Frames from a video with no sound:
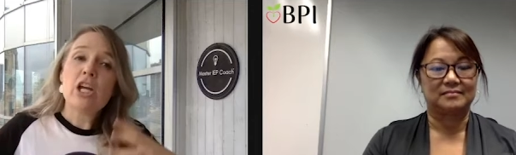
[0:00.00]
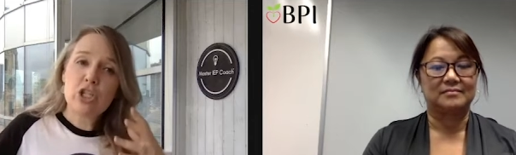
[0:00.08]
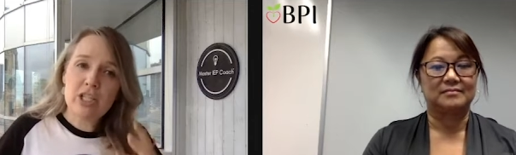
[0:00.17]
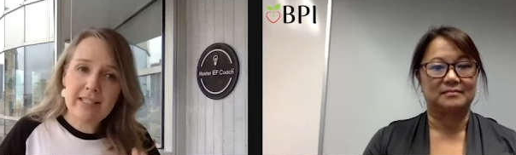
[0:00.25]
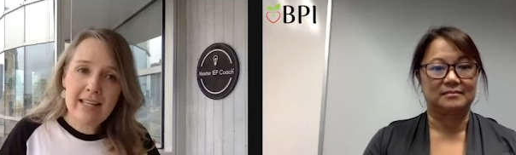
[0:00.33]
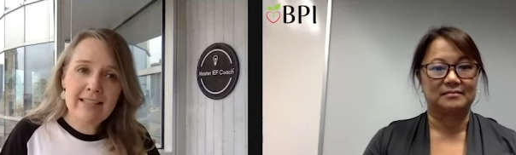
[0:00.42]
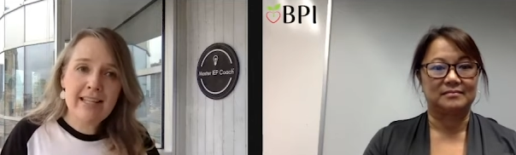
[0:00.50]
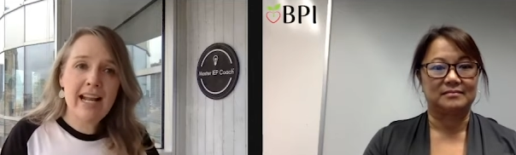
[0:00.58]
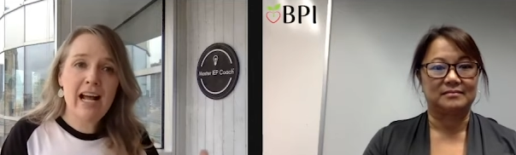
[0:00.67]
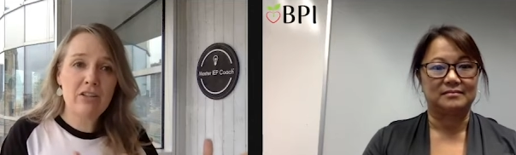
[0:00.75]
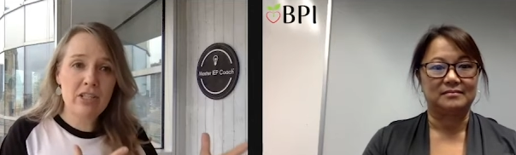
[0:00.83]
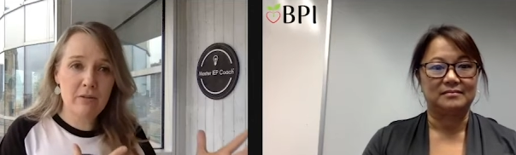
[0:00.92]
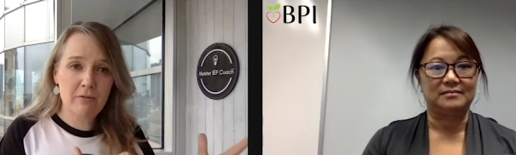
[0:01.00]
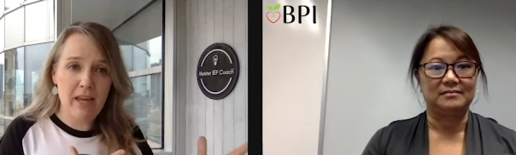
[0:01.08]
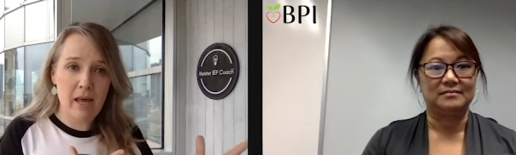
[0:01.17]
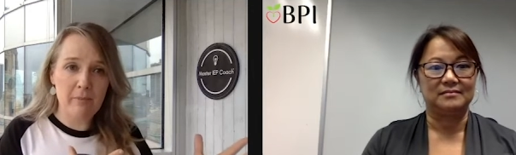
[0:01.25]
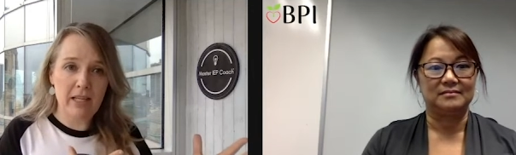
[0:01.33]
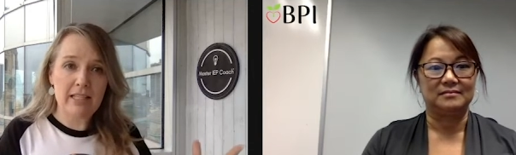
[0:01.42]
Speaker 1: She sends that out to the
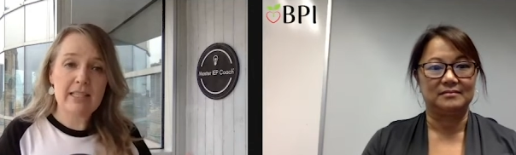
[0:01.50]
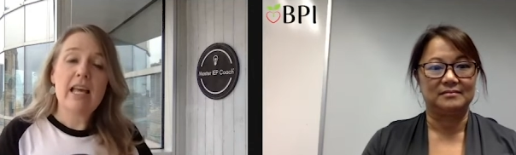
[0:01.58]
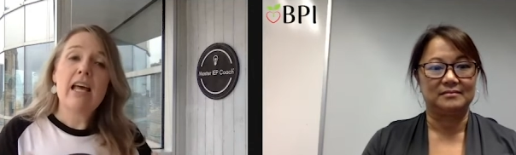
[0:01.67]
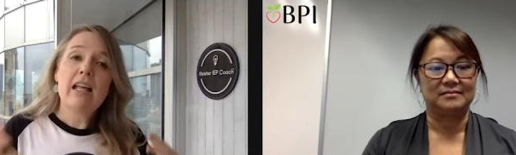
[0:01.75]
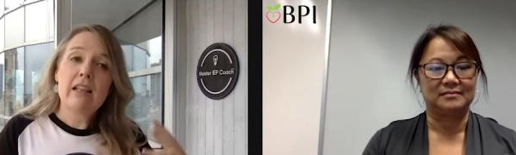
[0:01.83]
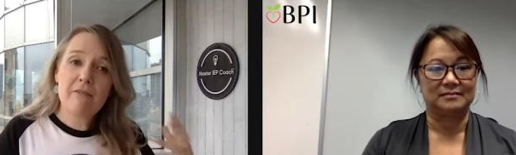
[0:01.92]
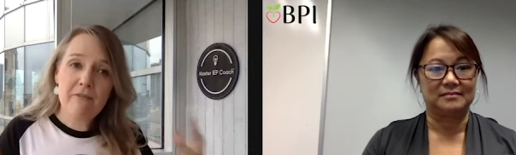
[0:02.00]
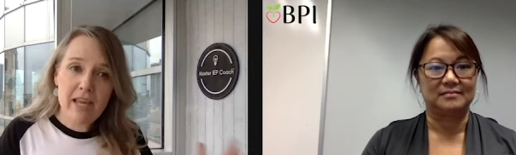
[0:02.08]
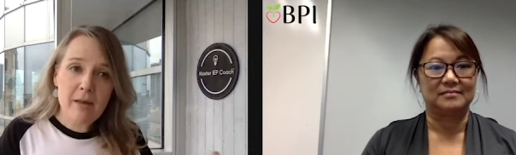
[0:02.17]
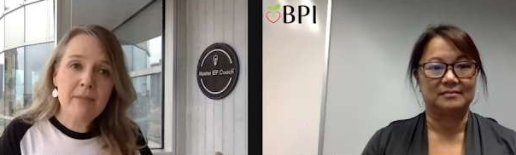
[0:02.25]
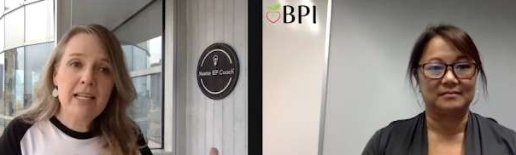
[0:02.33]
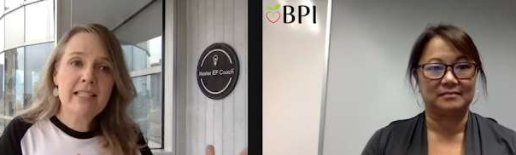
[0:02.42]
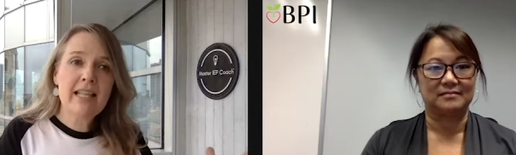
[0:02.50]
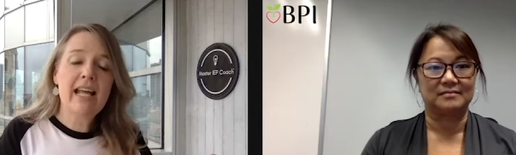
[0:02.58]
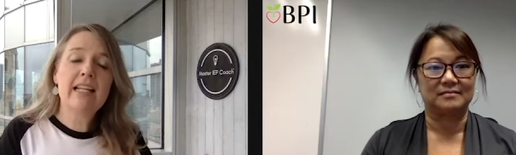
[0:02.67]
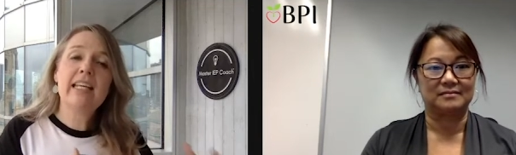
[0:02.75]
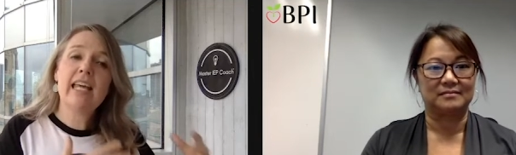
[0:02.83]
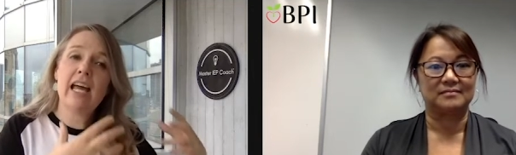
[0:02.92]
families. The families
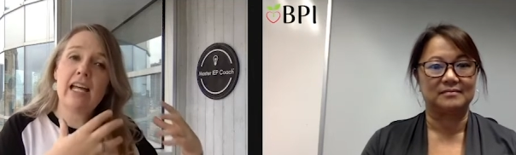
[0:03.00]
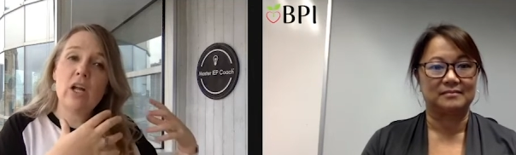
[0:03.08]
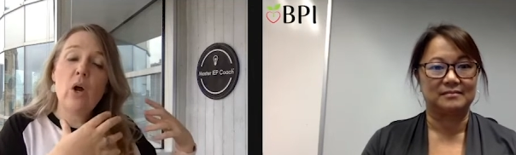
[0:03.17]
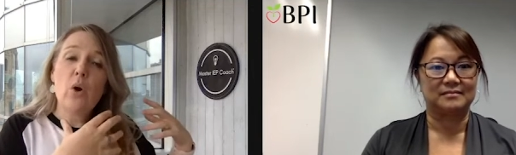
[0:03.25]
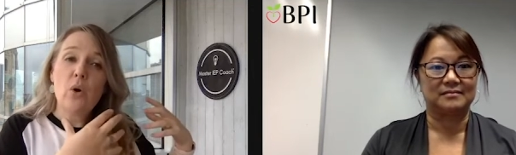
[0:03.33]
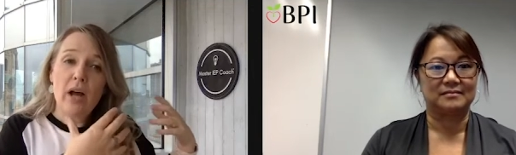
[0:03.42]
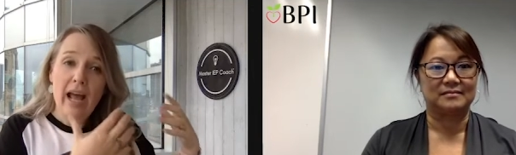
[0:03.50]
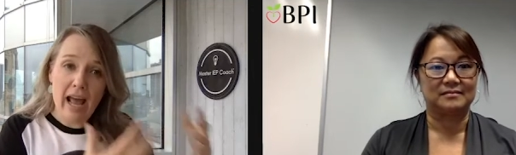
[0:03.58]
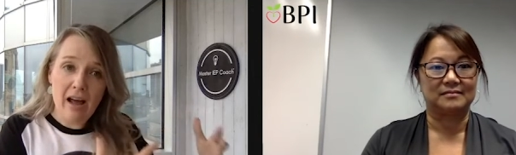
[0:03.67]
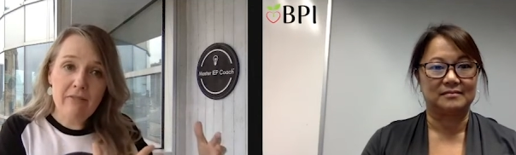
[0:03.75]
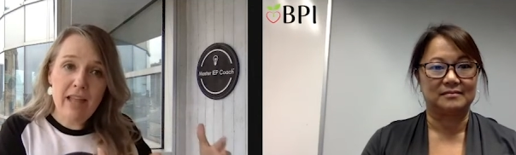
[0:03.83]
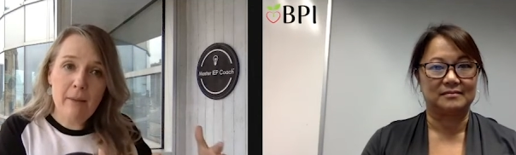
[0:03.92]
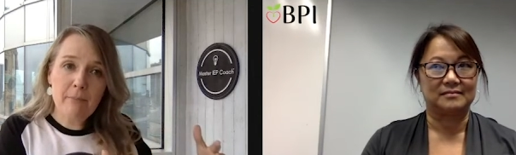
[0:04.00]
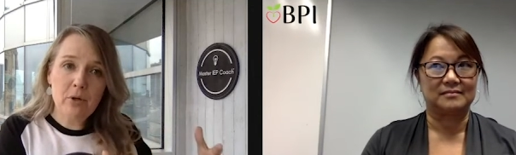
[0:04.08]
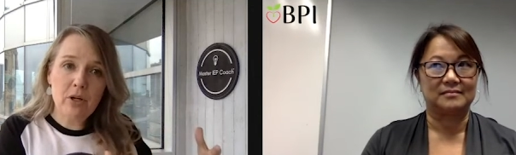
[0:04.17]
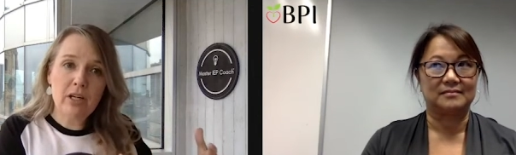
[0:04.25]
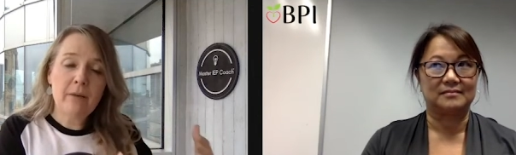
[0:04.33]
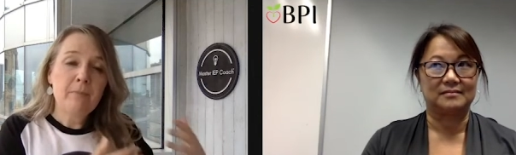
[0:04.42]
then can have that
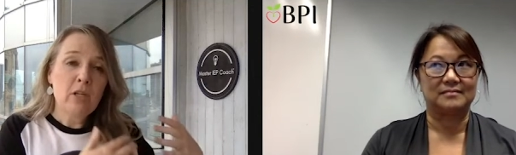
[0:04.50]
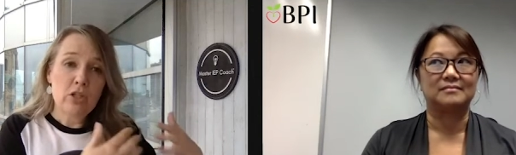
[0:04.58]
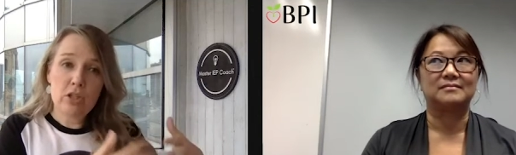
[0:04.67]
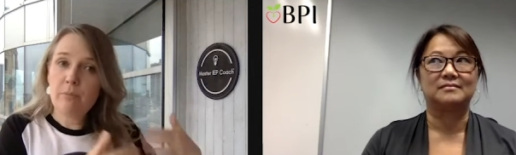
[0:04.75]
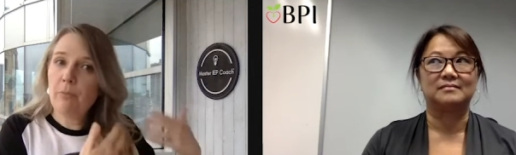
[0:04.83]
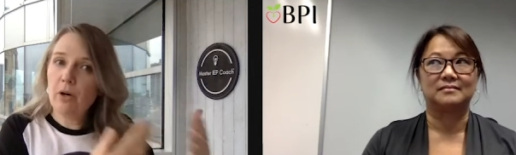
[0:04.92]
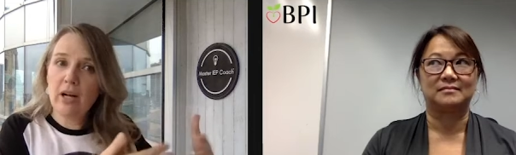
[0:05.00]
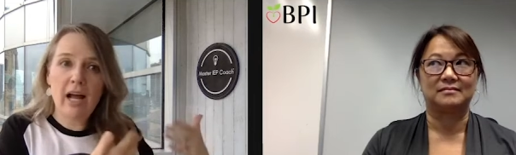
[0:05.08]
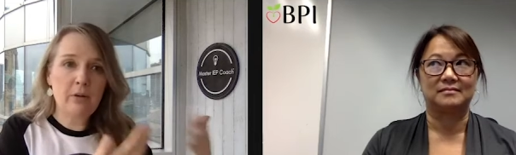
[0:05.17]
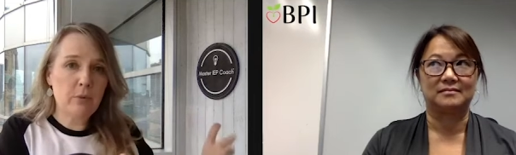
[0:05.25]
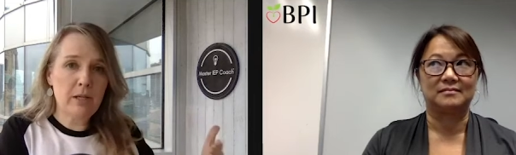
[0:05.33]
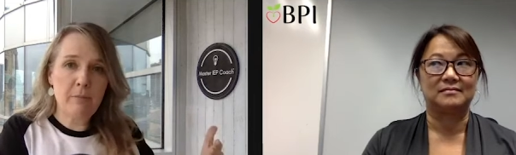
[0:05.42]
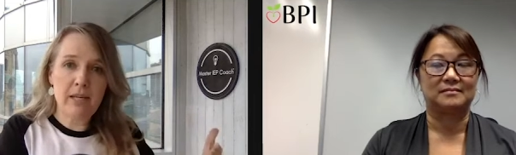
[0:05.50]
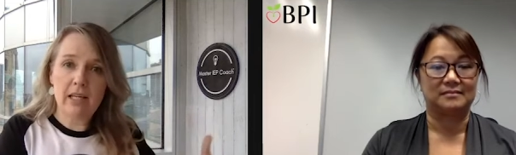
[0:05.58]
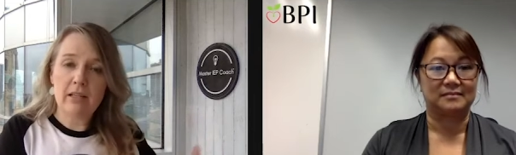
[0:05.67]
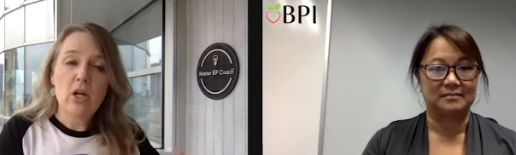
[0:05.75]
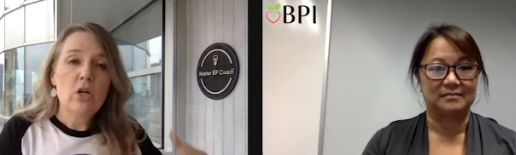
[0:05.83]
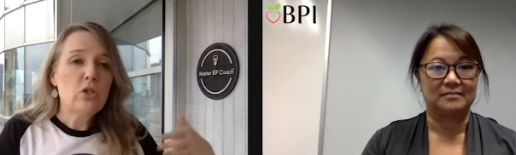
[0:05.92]
book to put on
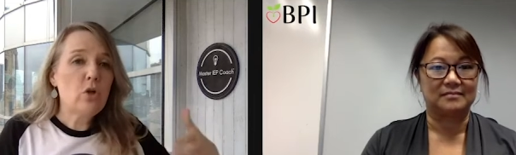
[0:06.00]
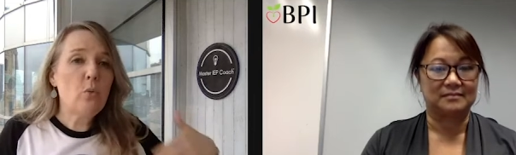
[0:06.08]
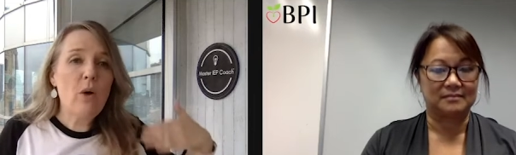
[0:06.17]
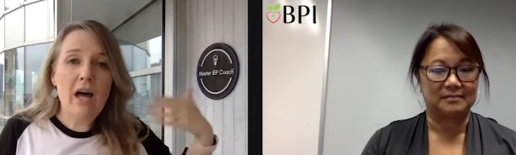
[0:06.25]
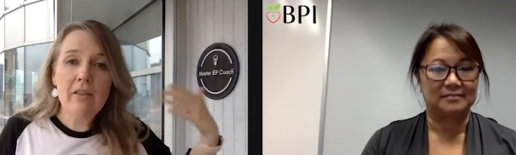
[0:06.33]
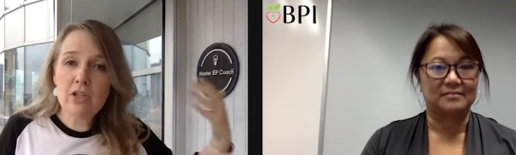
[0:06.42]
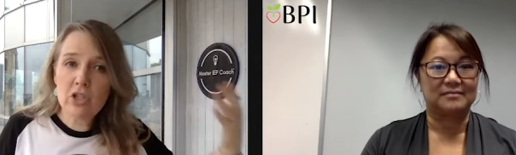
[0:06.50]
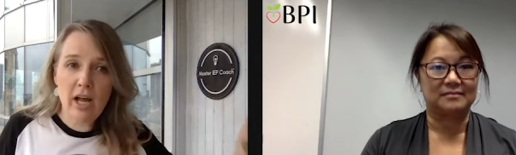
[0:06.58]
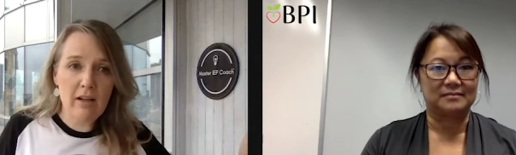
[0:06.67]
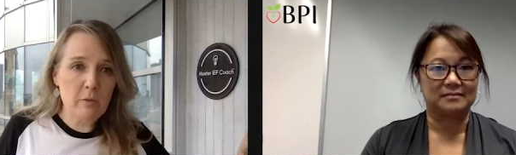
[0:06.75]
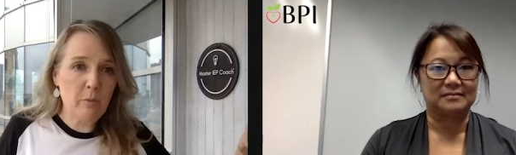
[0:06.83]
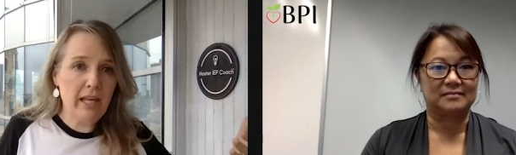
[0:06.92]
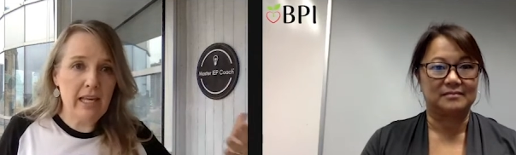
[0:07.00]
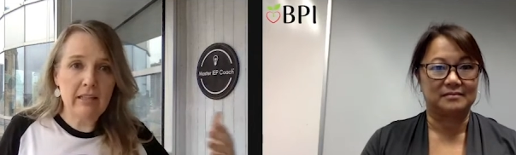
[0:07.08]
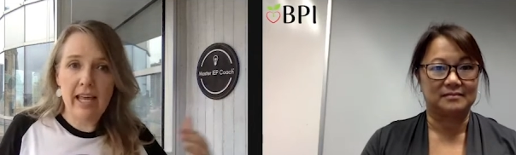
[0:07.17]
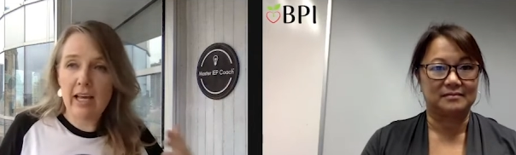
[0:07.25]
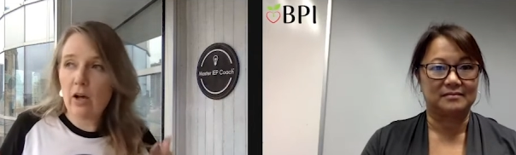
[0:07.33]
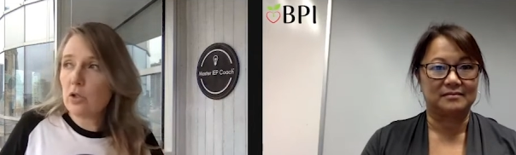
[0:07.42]
repeat. So while the child's playing
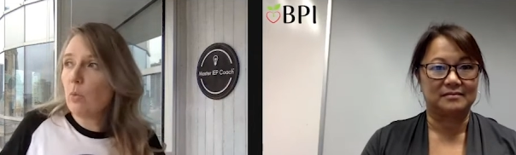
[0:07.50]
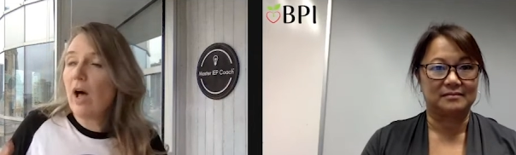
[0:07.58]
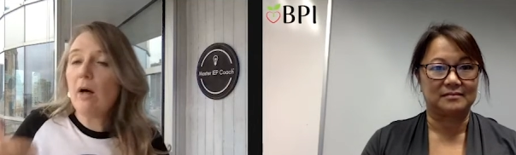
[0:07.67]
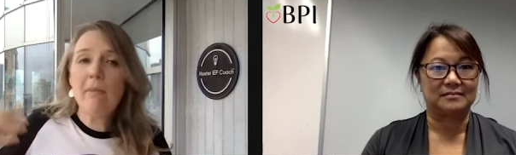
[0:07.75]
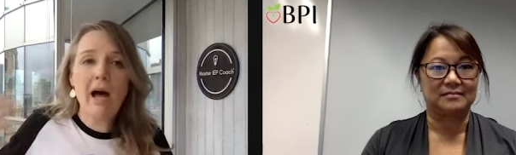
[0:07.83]
Legos, while